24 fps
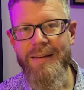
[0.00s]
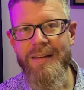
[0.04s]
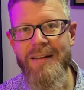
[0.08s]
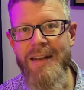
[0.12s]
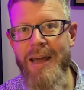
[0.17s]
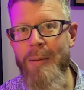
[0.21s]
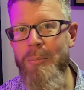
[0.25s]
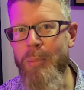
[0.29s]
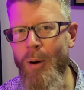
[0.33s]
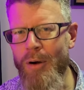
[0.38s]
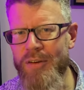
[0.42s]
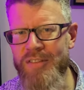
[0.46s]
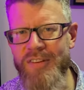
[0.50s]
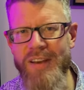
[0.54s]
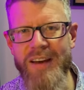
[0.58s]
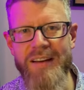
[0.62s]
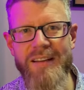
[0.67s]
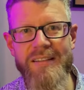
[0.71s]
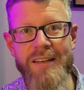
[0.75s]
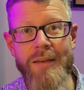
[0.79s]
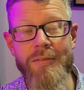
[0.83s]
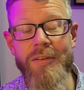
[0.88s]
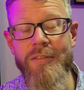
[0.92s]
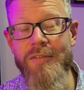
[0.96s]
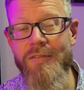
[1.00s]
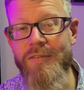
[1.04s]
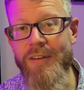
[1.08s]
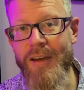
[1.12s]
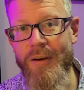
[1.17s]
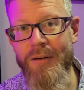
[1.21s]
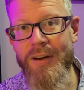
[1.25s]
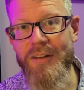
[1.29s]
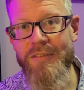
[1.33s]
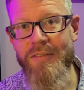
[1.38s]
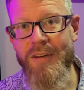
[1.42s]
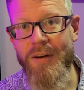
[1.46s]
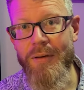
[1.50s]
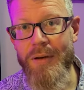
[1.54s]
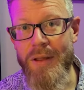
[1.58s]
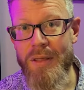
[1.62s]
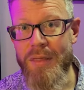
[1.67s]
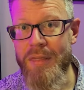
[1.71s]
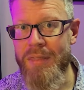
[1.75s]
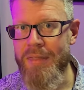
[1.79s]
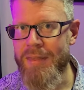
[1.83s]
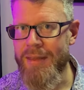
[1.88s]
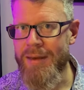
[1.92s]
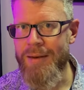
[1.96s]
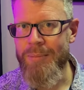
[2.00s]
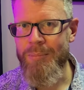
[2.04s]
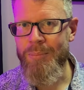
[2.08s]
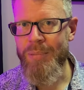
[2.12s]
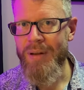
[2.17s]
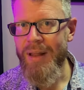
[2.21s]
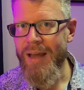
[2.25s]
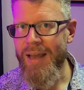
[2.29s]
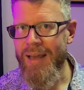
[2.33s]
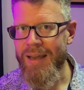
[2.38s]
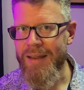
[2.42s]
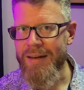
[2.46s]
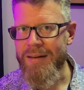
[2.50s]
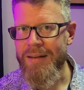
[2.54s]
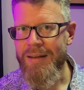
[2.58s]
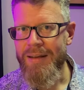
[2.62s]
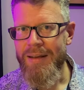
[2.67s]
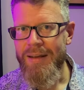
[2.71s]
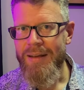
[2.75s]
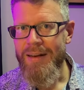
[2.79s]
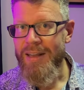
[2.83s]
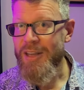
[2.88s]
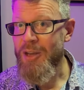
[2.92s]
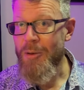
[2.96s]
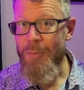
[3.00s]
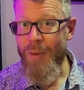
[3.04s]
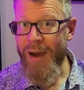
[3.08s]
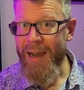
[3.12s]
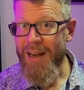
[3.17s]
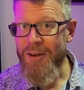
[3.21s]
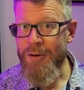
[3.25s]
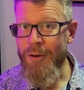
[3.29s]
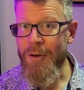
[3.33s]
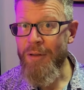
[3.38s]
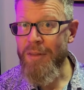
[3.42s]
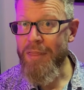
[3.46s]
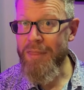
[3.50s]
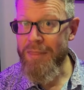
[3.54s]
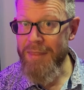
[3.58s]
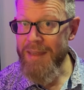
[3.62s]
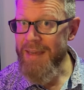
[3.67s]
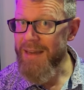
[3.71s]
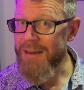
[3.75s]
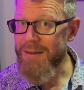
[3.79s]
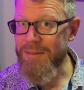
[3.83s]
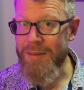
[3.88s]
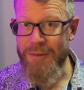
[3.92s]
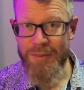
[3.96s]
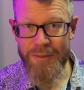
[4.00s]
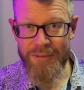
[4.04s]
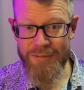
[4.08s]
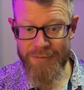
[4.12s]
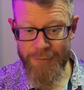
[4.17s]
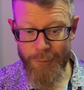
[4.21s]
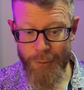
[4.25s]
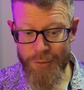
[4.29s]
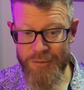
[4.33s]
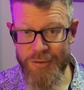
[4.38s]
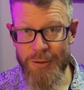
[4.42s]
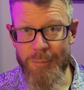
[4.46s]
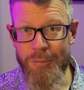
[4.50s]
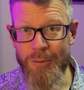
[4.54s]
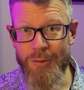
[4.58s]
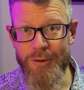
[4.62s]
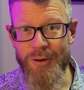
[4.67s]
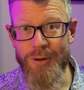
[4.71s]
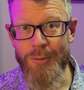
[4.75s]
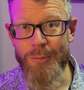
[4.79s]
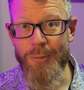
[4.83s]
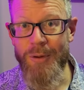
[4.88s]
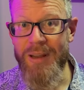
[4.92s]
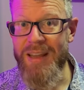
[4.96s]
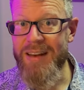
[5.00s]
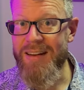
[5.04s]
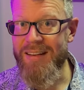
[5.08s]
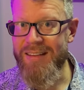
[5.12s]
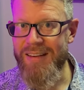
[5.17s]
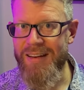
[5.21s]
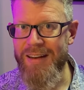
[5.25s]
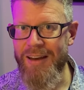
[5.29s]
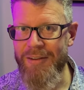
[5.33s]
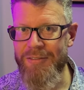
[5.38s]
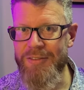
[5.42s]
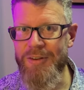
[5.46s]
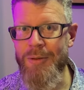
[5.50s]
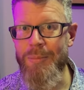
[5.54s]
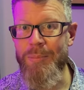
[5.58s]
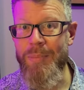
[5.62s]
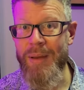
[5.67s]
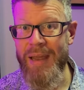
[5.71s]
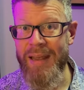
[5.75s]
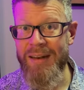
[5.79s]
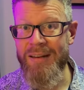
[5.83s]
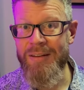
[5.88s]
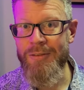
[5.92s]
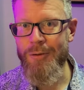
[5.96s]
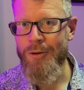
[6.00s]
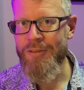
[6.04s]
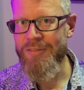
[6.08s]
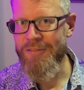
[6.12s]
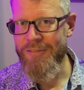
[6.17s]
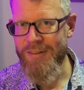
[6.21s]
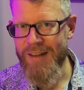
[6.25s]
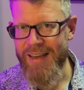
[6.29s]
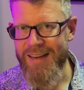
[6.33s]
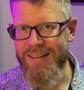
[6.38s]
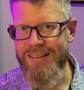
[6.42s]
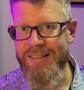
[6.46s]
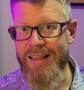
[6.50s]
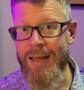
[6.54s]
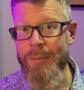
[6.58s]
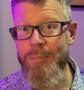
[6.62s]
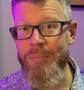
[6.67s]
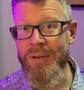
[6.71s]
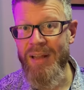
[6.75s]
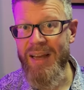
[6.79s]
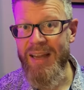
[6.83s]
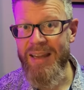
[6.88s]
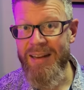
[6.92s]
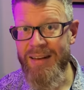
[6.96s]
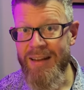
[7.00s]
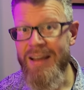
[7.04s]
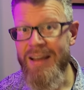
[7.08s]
Now, box cutters have a very, very thin blade. Now, you might not think that the force you put on a reed is enough to bend or flex that blade,